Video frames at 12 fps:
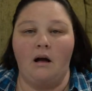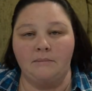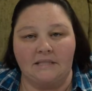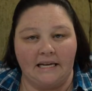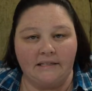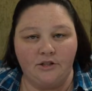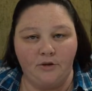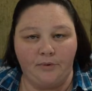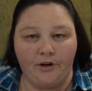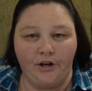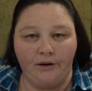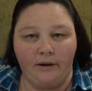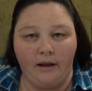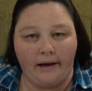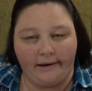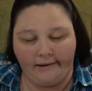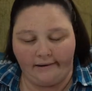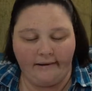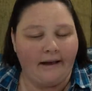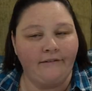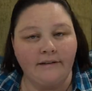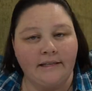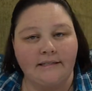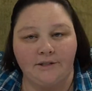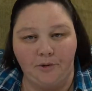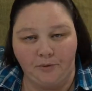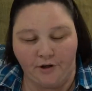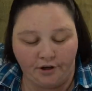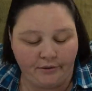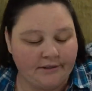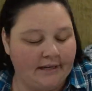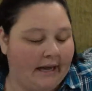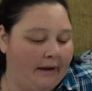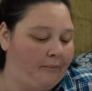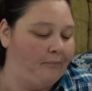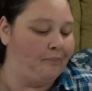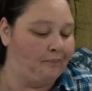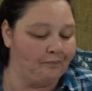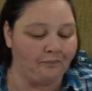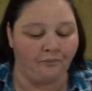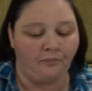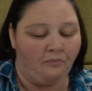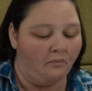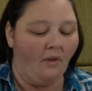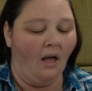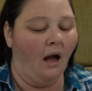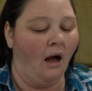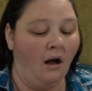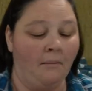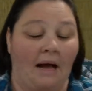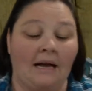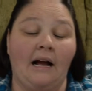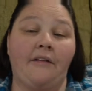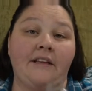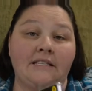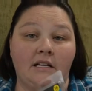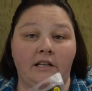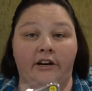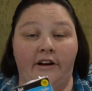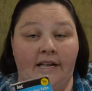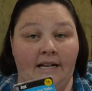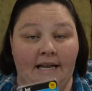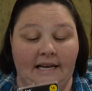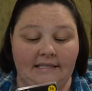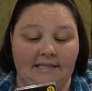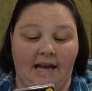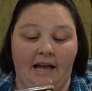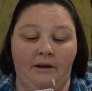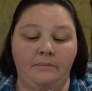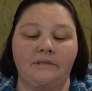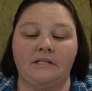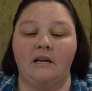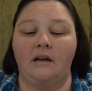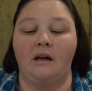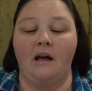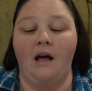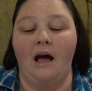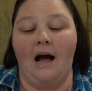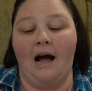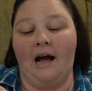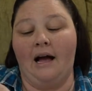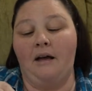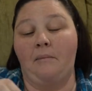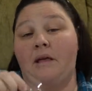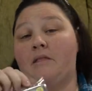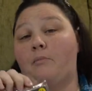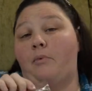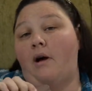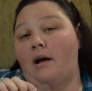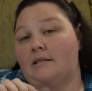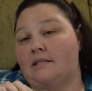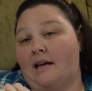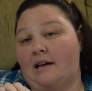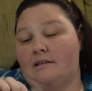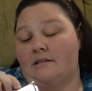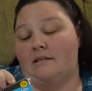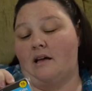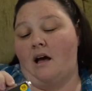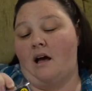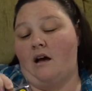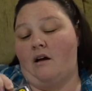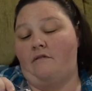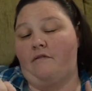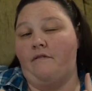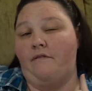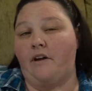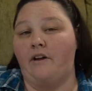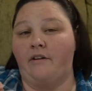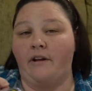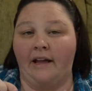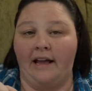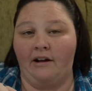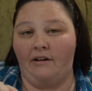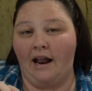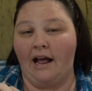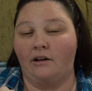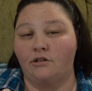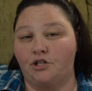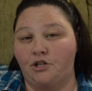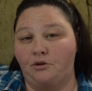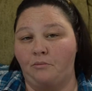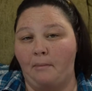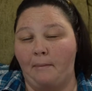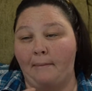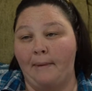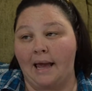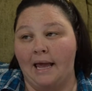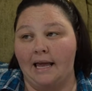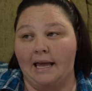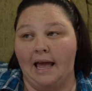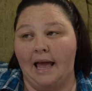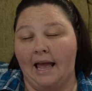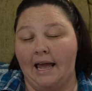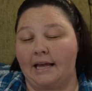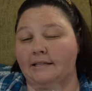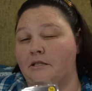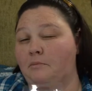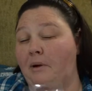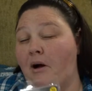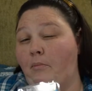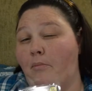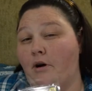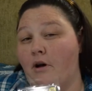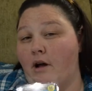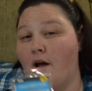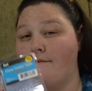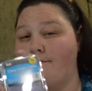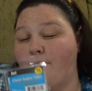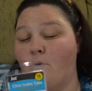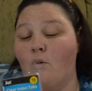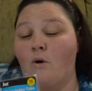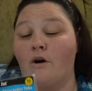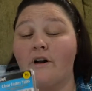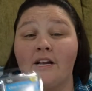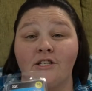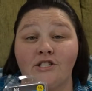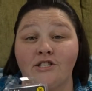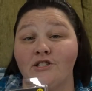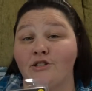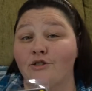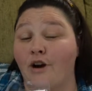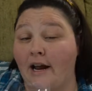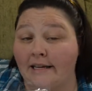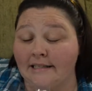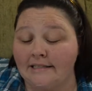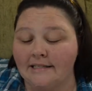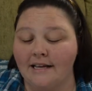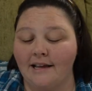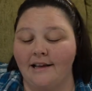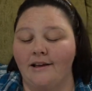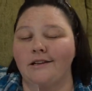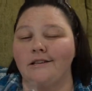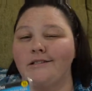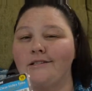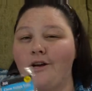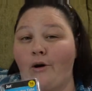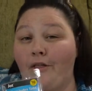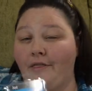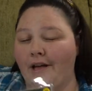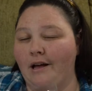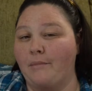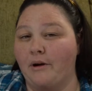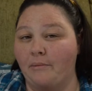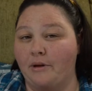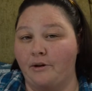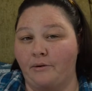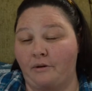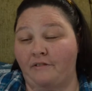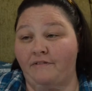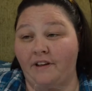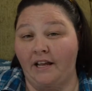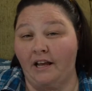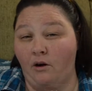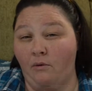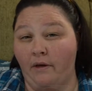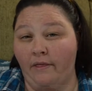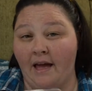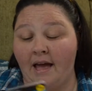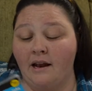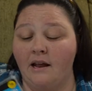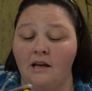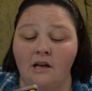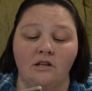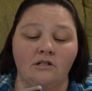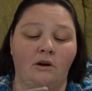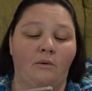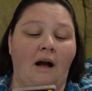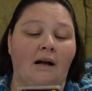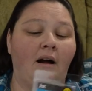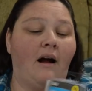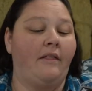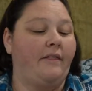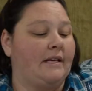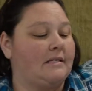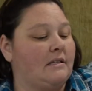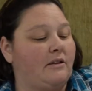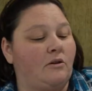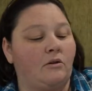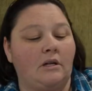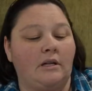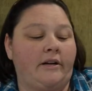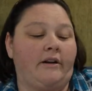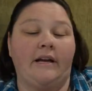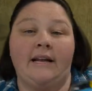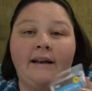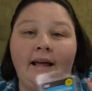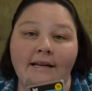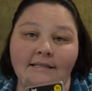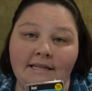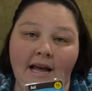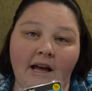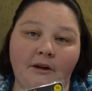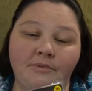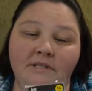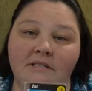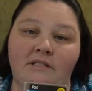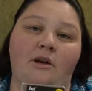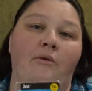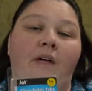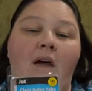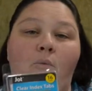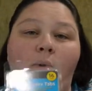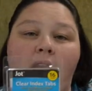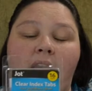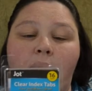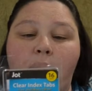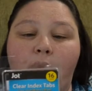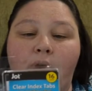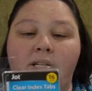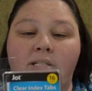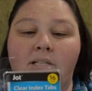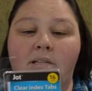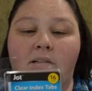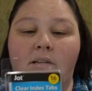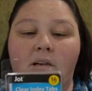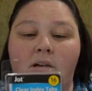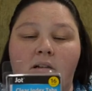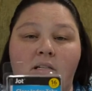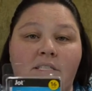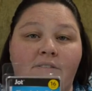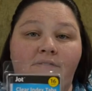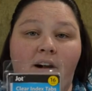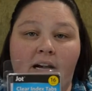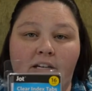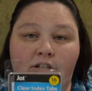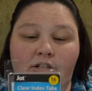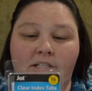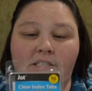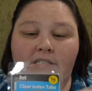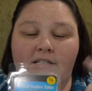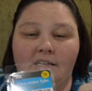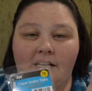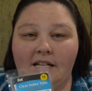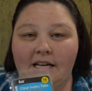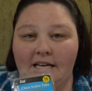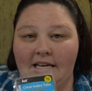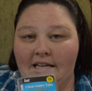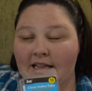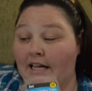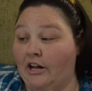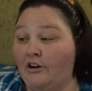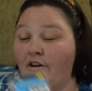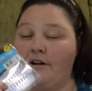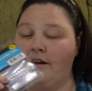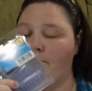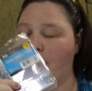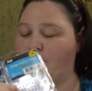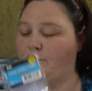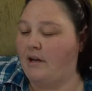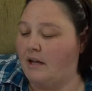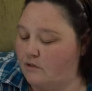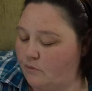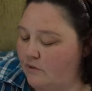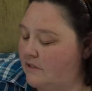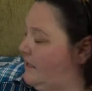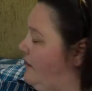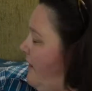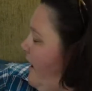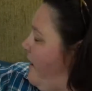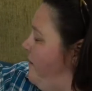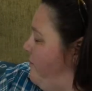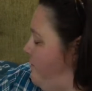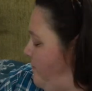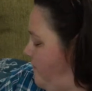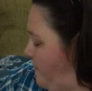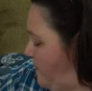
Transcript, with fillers: I'm saying super cute a lot, huh? Everything's super cute today. I got these clear index tabs. I am in the process of figuring out how to make a spell book for Dungeons and Dragons. So I think I'm going to be doing a video on that. So I got these little clear index tabs so that we can put dividers in there. But you guys will see that.